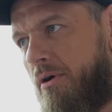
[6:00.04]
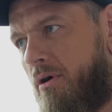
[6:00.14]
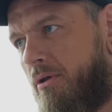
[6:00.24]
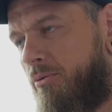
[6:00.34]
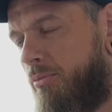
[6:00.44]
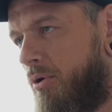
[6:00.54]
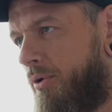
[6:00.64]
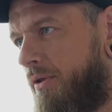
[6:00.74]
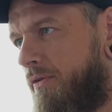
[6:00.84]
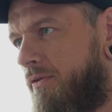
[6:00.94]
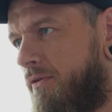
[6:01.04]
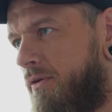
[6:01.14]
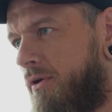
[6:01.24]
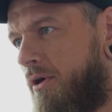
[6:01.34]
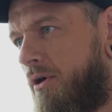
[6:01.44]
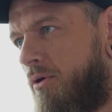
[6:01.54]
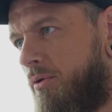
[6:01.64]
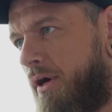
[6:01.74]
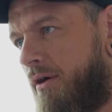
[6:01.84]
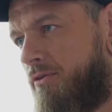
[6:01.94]
all components
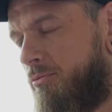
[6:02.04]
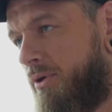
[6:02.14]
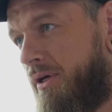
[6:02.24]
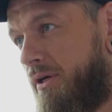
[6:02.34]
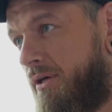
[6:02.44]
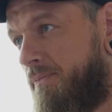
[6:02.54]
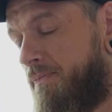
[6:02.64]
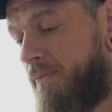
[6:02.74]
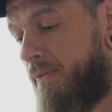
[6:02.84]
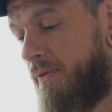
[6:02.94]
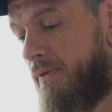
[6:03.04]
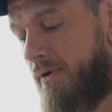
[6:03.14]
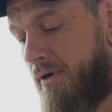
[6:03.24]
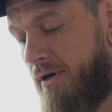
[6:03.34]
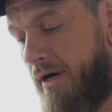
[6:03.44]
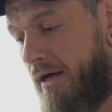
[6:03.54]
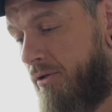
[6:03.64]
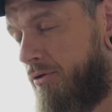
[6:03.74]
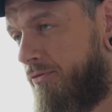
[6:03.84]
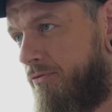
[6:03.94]
would have to be uh,
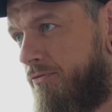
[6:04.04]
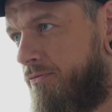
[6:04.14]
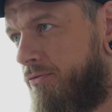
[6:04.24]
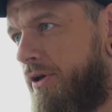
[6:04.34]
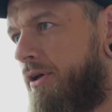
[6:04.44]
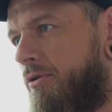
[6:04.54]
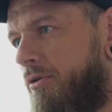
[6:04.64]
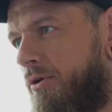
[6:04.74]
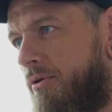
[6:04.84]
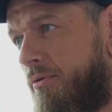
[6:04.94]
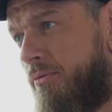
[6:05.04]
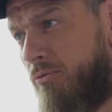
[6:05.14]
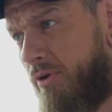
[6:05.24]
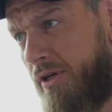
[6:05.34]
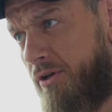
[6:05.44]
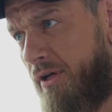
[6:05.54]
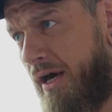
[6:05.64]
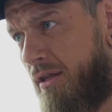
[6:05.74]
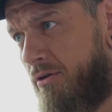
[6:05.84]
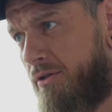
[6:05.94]
alloy free or really good
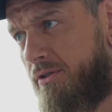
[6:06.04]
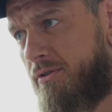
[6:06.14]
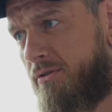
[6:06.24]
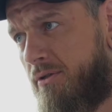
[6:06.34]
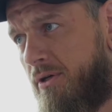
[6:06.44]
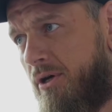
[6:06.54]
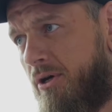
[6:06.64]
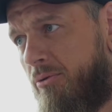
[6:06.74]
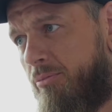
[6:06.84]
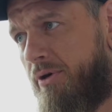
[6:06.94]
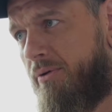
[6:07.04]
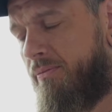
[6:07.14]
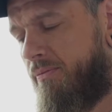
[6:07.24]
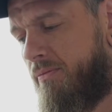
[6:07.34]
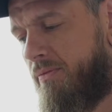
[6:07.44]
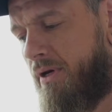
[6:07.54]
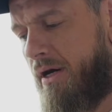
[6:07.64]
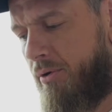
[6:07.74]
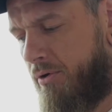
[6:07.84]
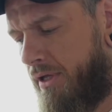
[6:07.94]
alloys. Hmm. But the
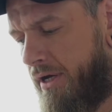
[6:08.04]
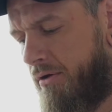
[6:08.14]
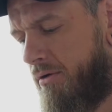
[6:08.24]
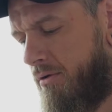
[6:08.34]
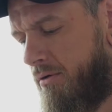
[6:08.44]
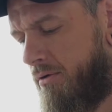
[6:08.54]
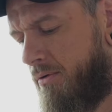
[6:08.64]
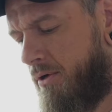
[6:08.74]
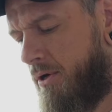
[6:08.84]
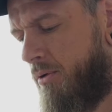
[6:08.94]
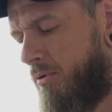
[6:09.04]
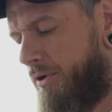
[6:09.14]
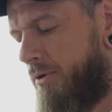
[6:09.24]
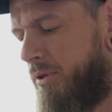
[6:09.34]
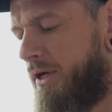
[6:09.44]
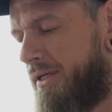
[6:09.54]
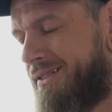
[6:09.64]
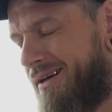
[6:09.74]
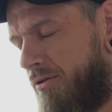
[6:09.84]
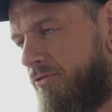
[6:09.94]
outer layer, well, the implant
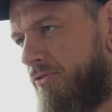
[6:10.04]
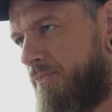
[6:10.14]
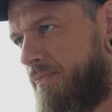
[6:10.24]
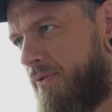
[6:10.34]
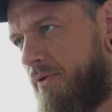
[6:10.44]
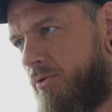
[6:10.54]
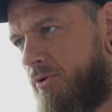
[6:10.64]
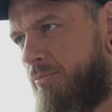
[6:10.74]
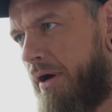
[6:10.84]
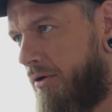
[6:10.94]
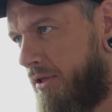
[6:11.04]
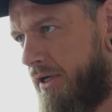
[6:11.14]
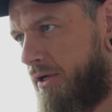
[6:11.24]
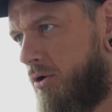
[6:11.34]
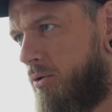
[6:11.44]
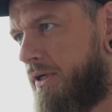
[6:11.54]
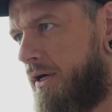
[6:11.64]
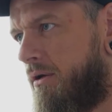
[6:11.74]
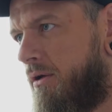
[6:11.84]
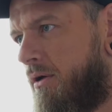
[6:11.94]
itself, you would parylene coat
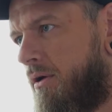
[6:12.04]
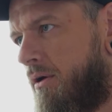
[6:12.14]
that.